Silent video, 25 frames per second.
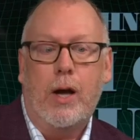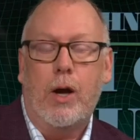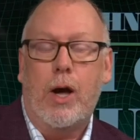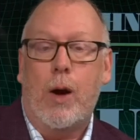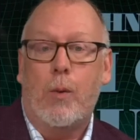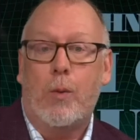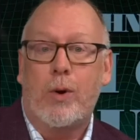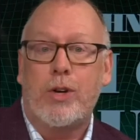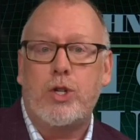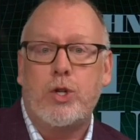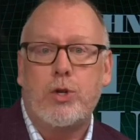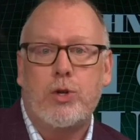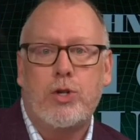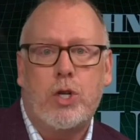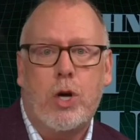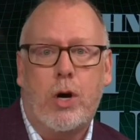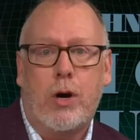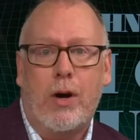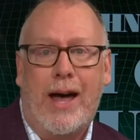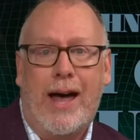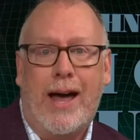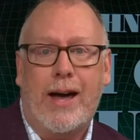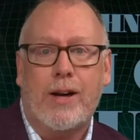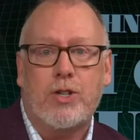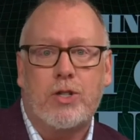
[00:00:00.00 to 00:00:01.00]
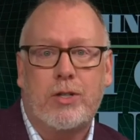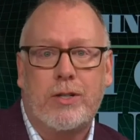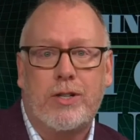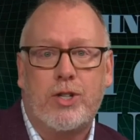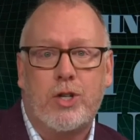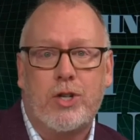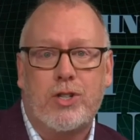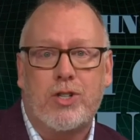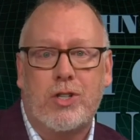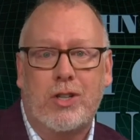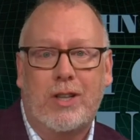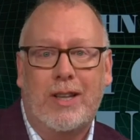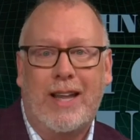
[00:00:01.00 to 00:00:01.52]
What you saw actually
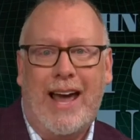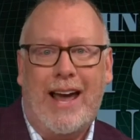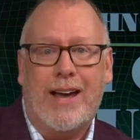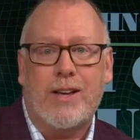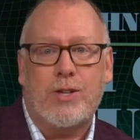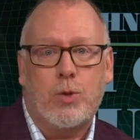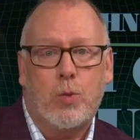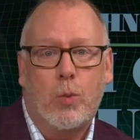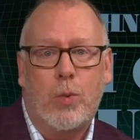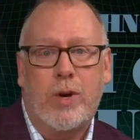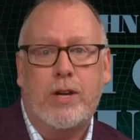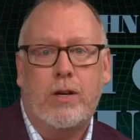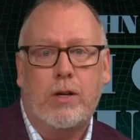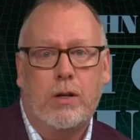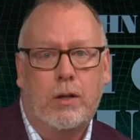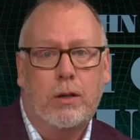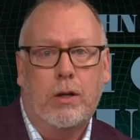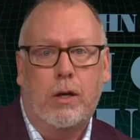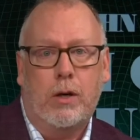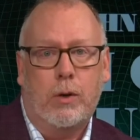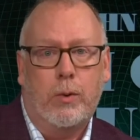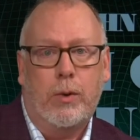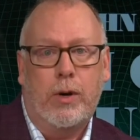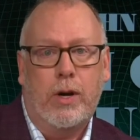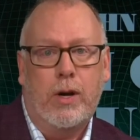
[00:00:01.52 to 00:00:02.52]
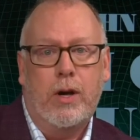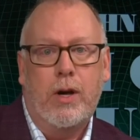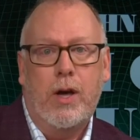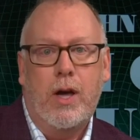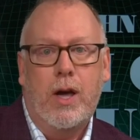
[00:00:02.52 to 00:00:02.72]
just last week alone,